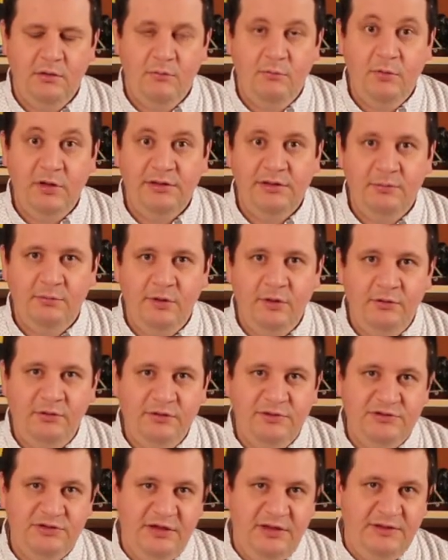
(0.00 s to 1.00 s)
What about
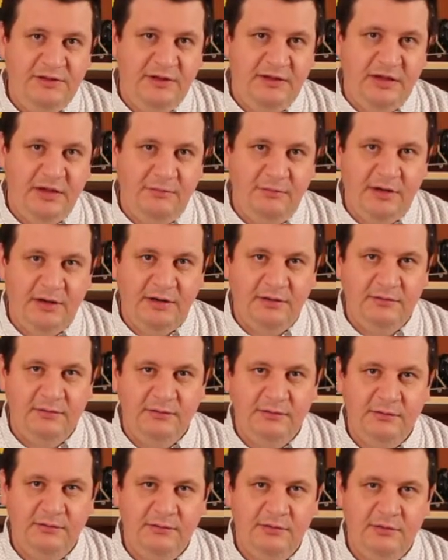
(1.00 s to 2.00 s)
the genetic camera?
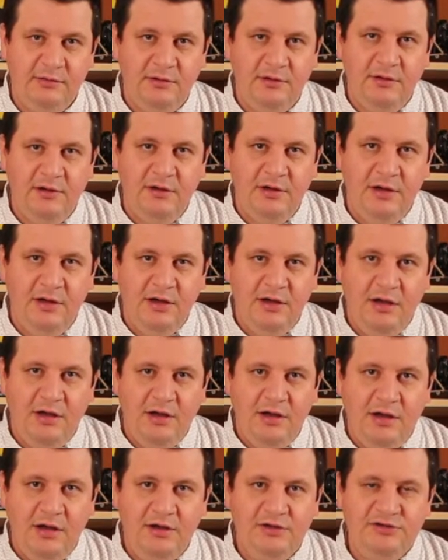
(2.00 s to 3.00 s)

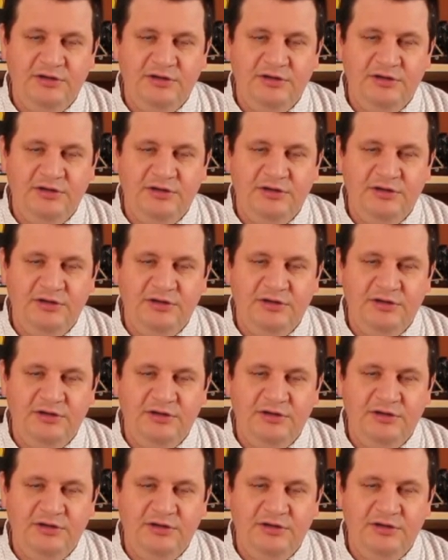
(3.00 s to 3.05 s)
A